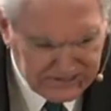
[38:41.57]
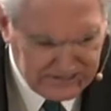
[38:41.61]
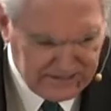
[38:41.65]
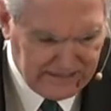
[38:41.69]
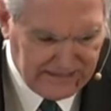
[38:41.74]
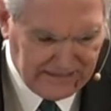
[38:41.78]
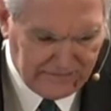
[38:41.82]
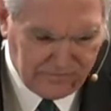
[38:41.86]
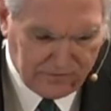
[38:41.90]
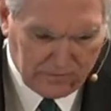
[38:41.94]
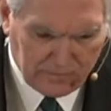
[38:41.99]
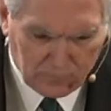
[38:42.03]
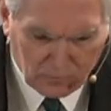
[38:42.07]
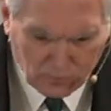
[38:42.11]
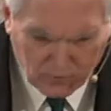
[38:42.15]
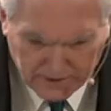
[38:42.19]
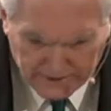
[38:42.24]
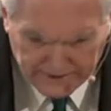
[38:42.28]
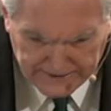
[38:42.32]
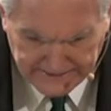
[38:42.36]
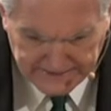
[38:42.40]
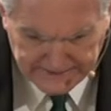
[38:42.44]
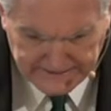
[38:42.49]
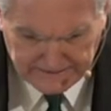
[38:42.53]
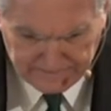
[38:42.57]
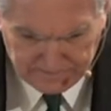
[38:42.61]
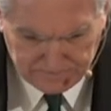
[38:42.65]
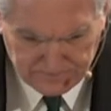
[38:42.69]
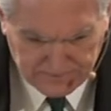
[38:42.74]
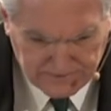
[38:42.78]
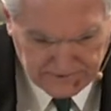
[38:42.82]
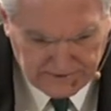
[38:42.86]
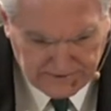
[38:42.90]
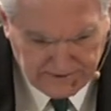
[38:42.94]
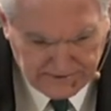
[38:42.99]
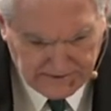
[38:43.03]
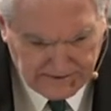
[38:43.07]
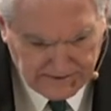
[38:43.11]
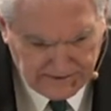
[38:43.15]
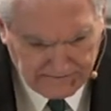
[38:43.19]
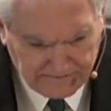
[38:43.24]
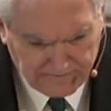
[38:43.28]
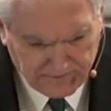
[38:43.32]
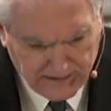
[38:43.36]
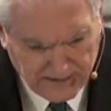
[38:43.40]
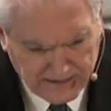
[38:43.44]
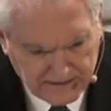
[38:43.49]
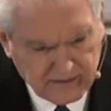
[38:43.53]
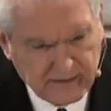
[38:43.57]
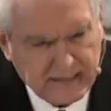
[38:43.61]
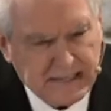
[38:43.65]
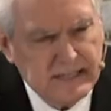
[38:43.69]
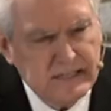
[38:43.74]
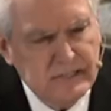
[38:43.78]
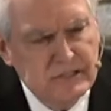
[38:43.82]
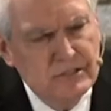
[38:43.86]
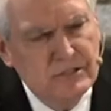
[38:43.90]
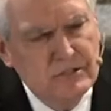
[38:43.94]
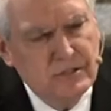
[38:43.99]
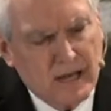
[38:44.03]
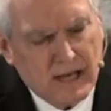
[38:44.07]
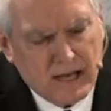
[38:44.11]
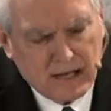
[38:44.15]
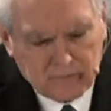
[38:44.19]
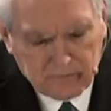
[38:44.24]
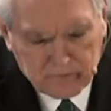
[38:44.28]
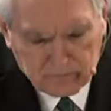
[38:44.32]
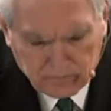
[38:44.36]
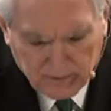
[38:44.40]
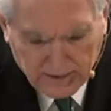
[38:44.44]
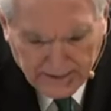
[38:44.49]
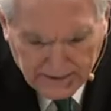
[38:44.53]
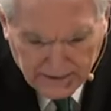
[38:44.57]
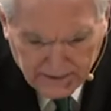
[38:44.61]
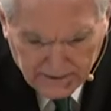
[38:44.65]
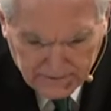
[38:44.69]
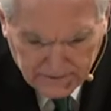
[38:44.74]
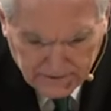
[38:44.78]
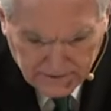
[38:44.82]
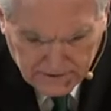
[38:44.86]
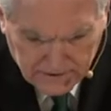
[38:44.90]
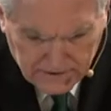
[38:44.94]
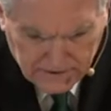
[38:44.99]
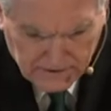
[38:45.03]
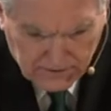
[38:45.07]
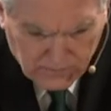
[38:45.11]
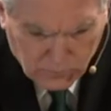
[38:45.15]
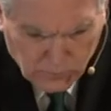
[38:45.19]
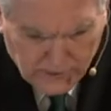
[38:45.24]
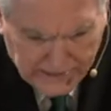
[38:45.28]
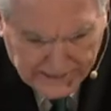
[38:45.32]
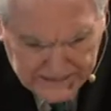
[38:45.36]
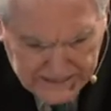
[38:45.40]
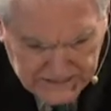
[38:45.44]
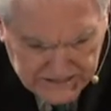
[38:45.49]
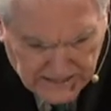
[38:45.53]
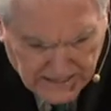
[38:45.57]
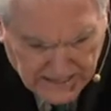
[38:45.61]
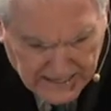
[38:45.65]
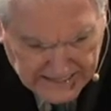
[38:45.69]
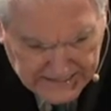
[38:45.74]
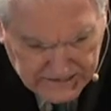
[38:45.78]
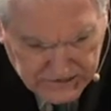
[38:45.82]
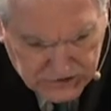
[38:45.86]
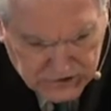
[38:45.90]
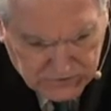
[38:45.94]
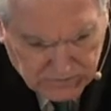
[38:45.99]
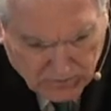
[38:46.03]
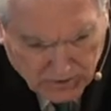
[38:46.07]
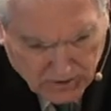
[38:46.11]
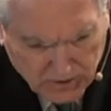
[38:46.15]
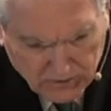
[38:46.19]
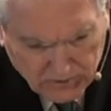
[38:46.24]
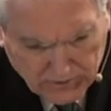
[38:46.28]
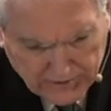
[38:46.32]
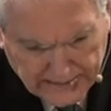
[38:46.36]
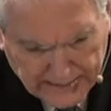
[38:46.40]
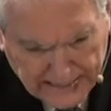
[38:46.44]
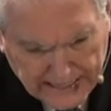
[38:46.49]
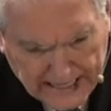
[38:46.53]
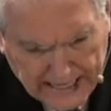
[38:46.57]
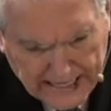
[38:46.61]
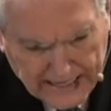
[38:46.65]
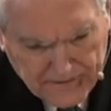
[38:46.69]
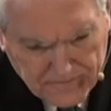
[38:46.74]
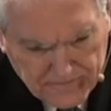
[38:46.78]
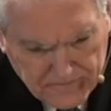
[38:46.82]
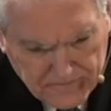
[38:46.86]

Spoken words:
from running, and finally he stopped by a wayside small cave,